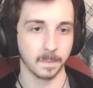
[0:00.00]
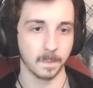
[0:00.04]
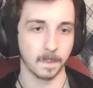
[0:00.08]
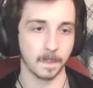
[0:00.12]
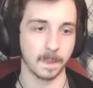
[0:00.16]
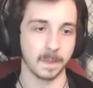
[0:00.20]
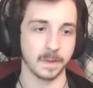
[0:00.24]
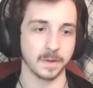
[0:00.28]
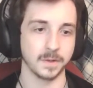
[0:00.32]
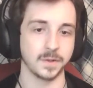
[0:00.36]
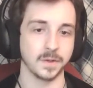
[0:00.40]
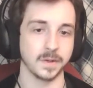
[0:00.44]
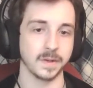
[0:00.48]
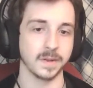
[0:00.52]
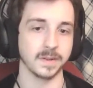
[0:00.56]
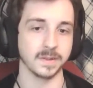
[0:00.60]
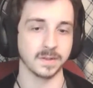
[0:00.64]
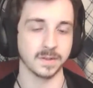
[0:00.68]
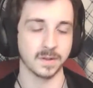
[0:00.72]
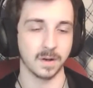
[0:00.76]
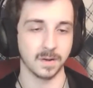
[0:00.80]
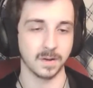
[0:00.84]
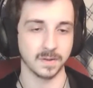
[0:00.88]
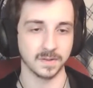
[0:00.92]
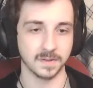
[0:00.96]
She is
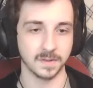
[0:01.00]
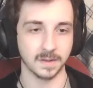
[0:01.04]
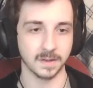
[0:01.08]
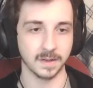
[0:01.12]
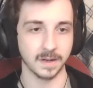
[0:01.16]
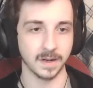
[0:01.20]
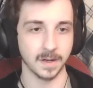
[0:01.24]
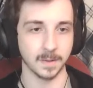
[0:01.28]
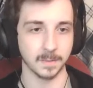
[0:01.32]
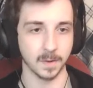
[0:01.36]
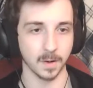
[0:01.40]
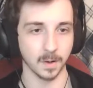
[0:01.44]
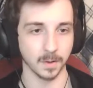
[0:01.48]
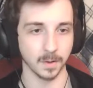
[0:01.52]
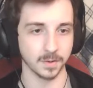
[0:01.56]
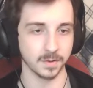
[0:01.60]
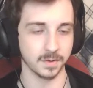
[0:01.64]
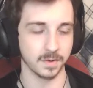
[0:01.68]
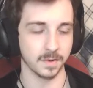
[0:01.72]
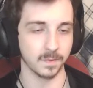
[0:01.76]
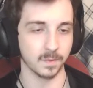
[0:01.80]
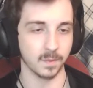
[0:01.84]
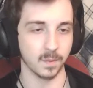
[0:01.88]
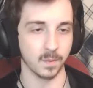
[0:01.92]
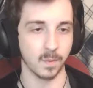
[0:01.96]
constantly in a
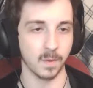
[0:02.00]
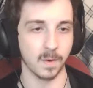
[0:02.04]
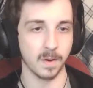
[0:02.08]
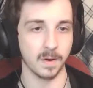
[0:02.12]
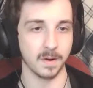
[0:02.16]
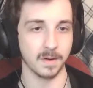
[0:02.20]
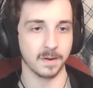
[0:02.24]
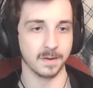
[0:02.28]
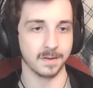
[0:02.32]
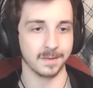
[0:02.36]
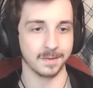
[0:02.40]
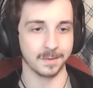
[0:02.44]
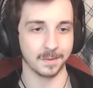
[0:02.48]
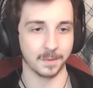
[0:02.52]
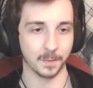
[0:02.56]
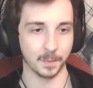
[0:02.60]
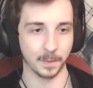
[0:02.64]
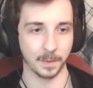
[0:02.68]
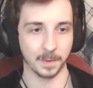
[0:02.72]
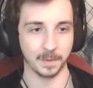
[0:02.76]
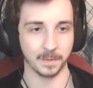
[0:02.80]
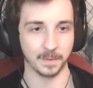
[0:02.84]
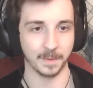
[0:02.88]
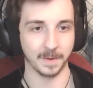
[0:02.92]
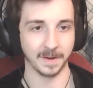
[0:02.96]
margin of 1
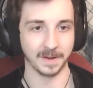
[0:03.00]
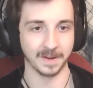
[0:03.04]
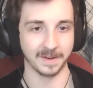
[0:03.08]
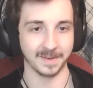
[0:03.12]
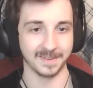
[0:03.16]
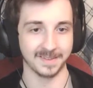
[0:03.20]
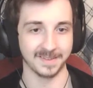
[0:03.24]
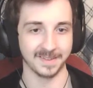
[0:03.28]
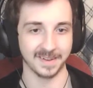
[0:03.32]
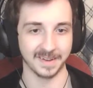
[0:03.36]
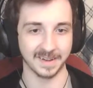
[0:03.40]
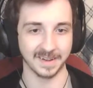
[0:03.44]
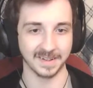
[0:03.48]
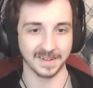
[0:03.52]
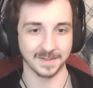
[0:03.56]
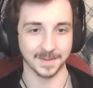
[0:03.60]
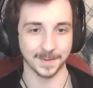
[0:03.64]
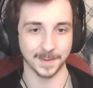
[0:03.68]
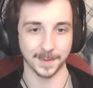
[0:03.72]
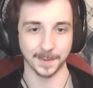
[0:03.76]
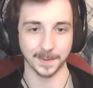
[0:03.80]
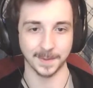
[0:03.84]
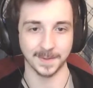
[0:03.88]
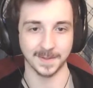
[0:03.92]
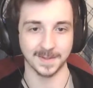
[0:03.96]
crit rate against
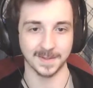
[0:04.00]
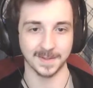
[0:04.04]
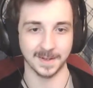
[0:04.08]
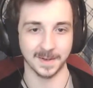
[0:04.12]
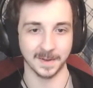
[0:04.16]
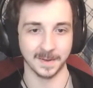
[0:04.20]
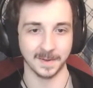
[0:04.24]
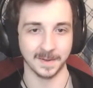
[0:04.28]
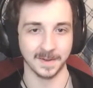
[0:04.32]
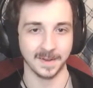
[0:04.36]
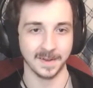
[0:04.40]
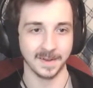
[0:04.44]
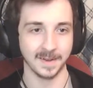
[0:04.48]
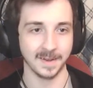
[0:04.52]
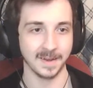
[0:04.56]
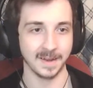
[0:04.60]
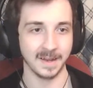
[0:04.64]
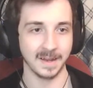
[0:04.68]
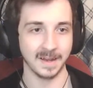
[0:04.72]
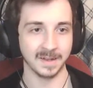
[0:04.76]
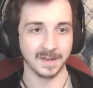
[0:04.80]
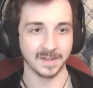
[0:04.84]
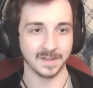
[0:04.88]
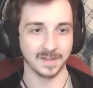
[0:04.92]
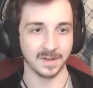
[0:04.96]
her, so
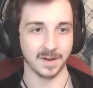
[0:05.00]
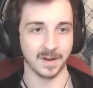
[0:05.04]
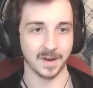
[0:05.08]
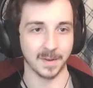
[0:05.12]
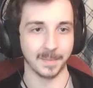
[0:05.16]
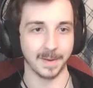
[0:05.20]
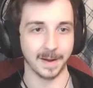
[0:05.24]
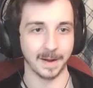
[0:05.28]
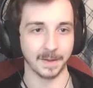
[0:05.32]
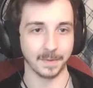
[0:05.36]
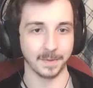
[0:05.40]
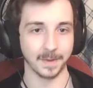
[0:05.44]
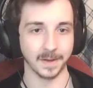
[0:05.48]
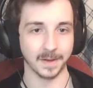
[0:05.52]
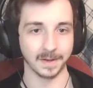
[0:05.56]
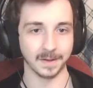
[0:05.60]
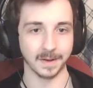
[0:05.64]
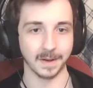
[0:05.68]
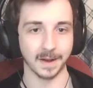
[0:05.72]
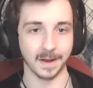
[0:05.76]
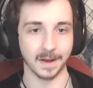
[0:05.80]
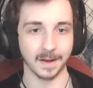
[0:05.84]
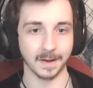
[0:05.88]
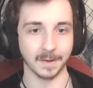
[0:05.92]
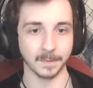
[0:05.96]
it's not a bad thing
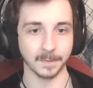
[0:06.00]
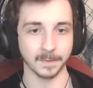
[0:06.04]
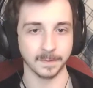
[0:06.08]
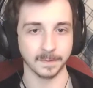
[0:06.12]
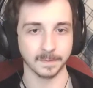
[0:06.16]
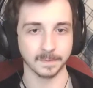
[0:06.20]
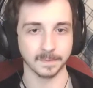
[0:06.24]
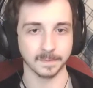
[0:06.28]
to have.